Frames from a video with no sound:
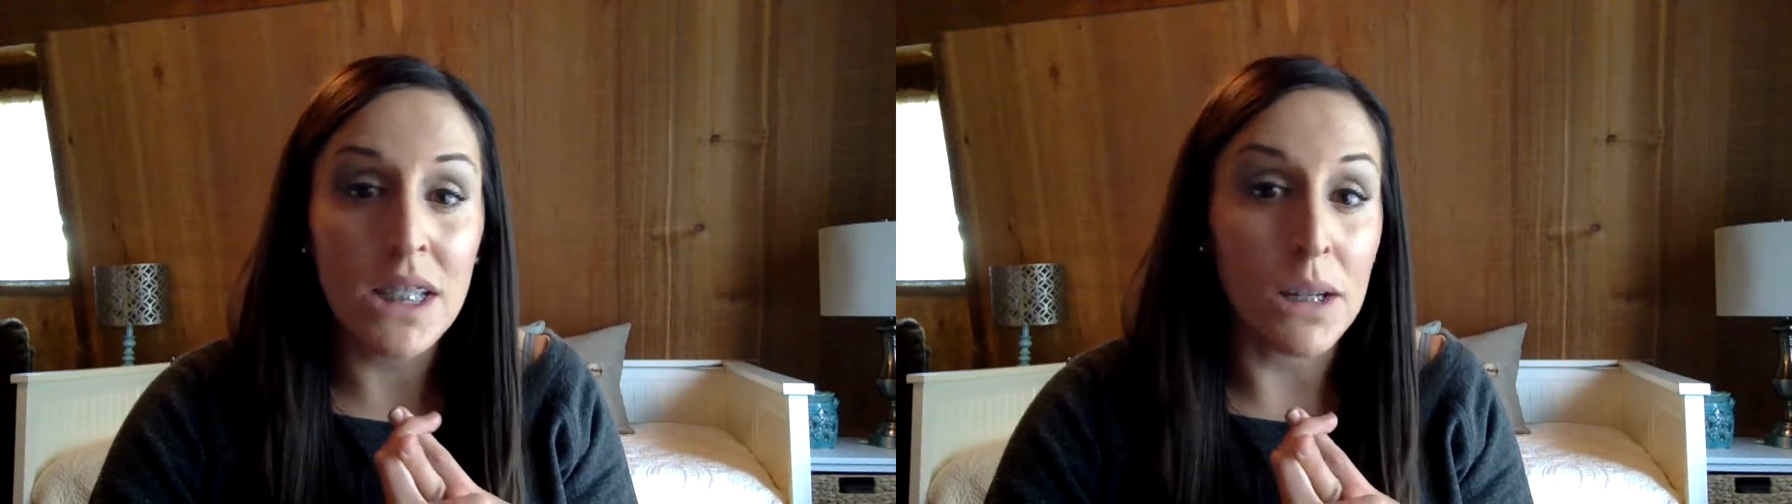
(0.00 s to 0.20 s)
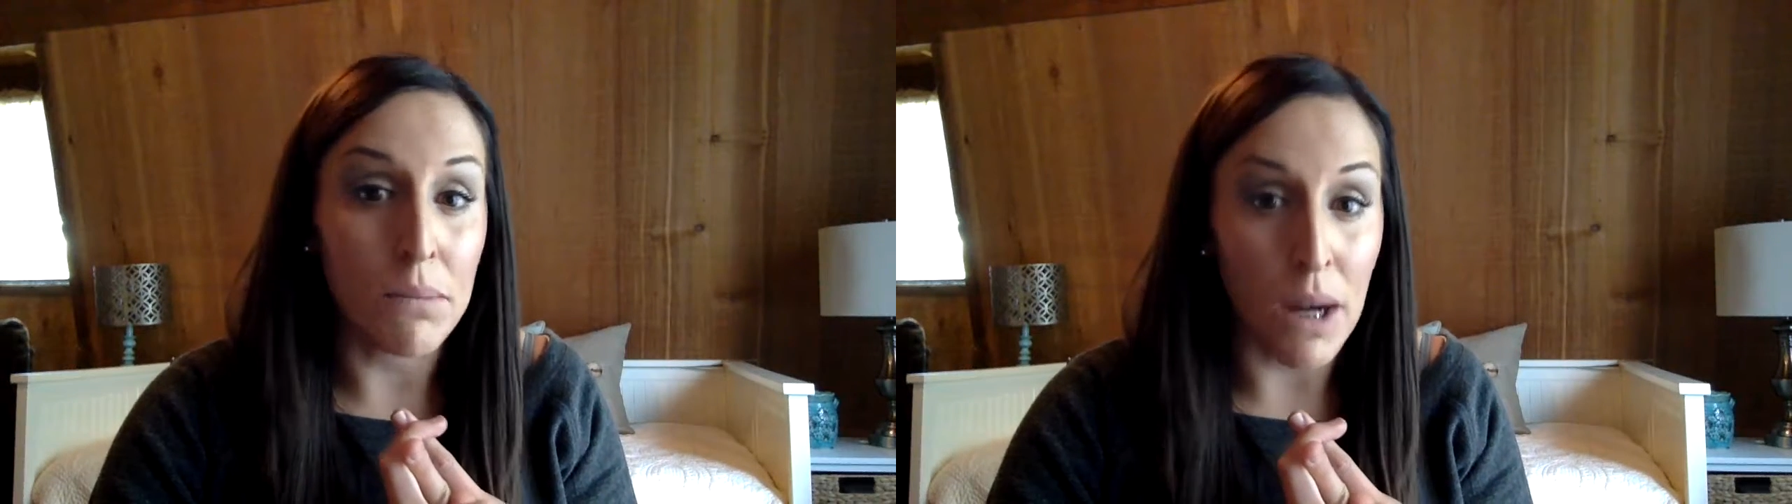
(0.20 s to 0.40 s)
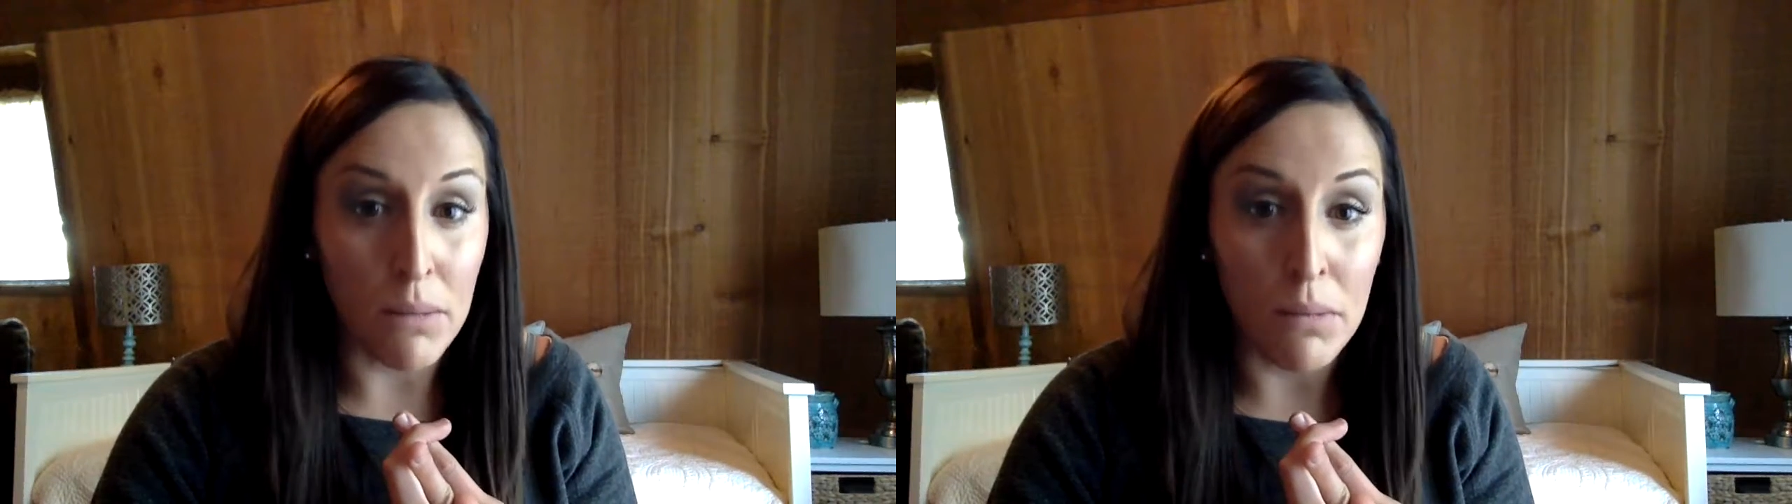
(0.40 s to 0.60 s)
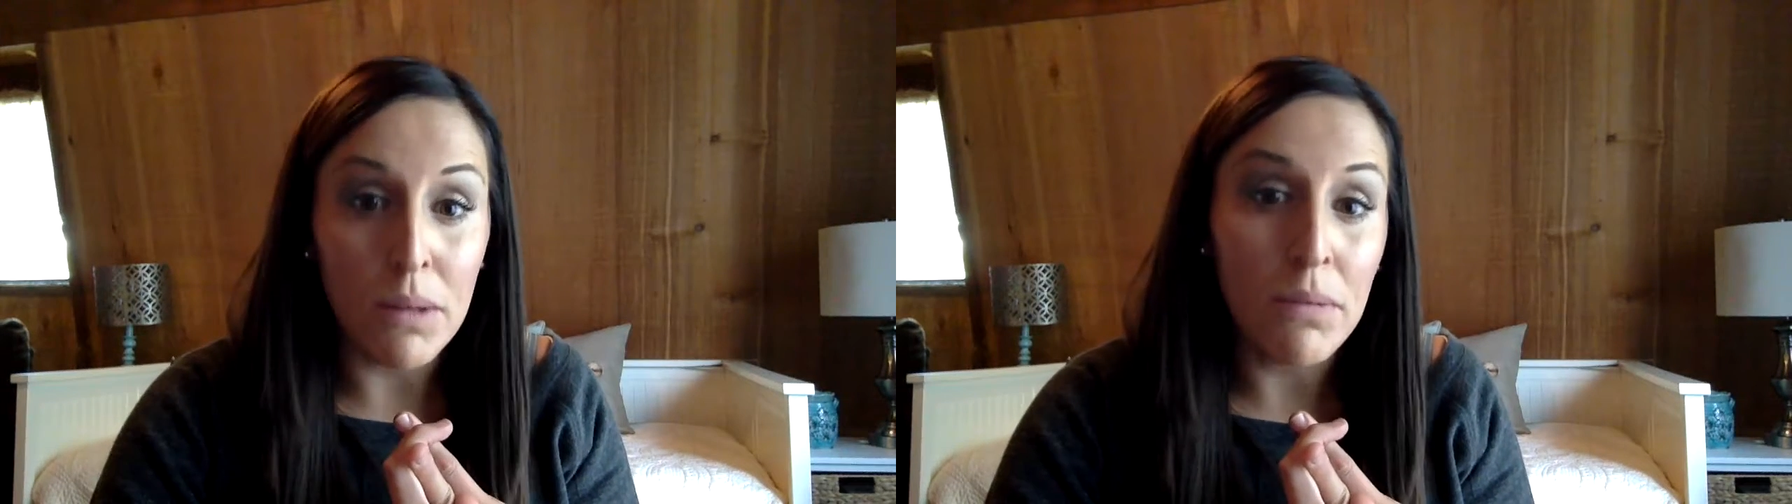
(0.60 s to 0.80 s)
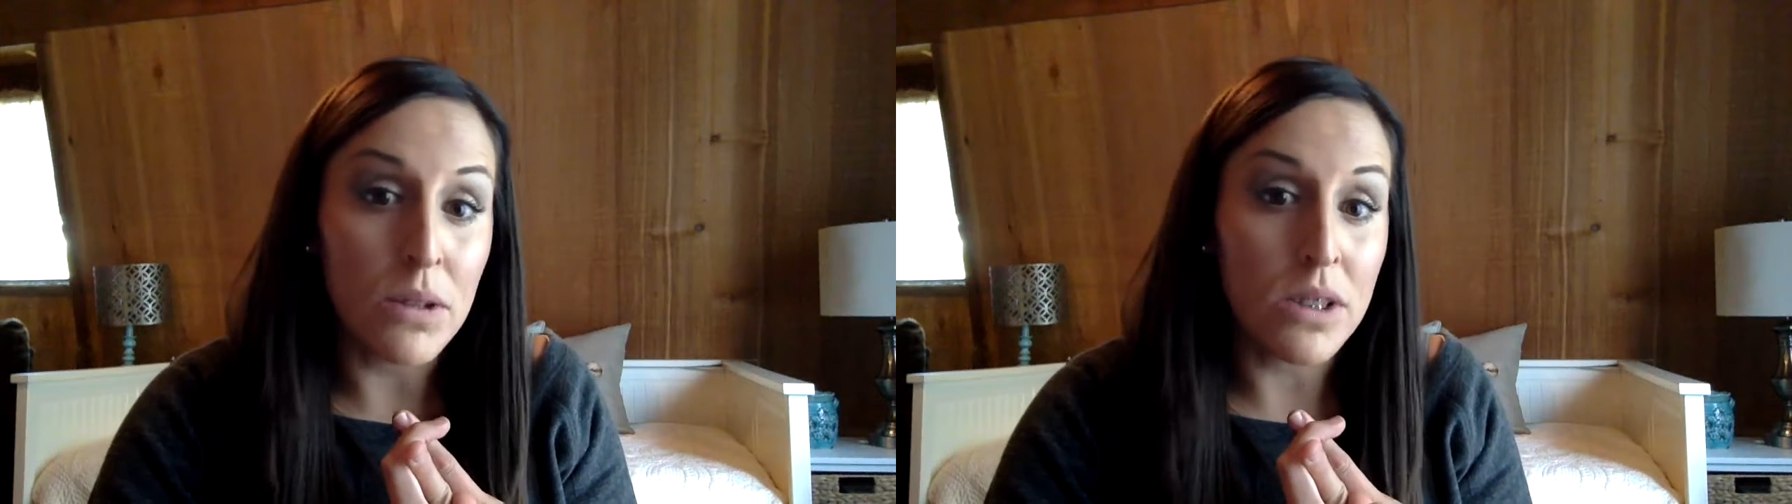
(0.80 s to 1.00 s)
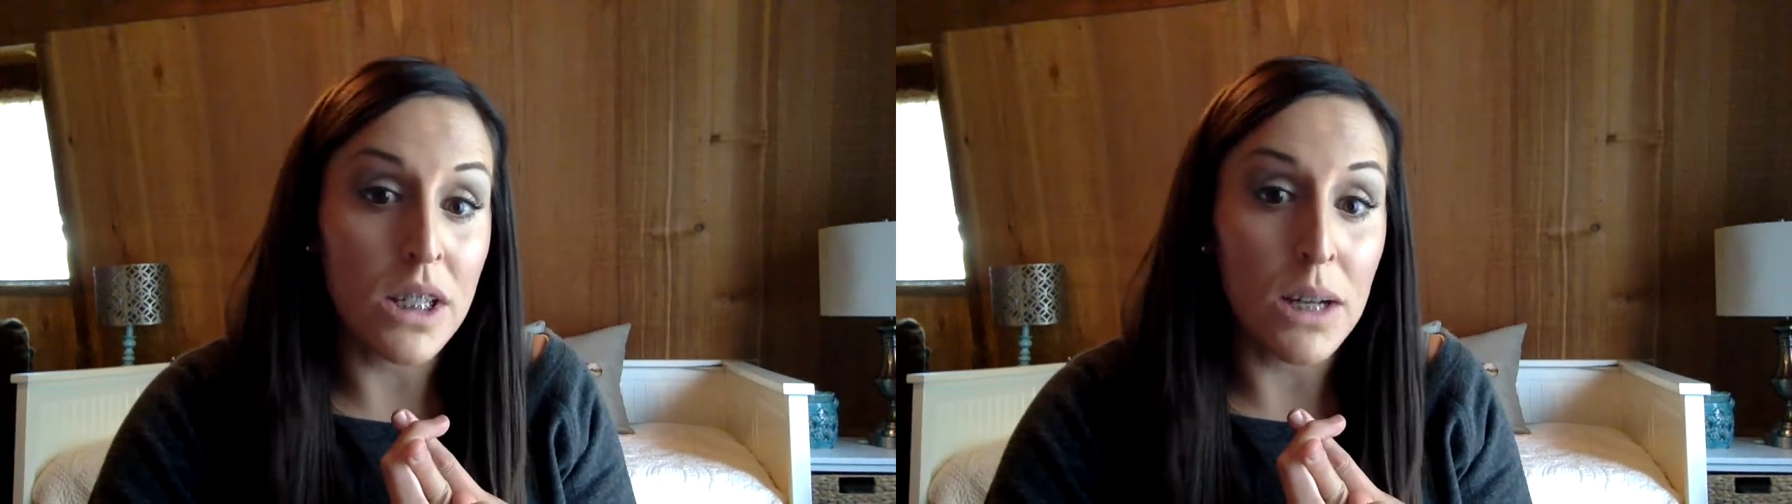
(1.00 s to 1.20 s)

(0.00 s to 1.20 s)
they're probably posting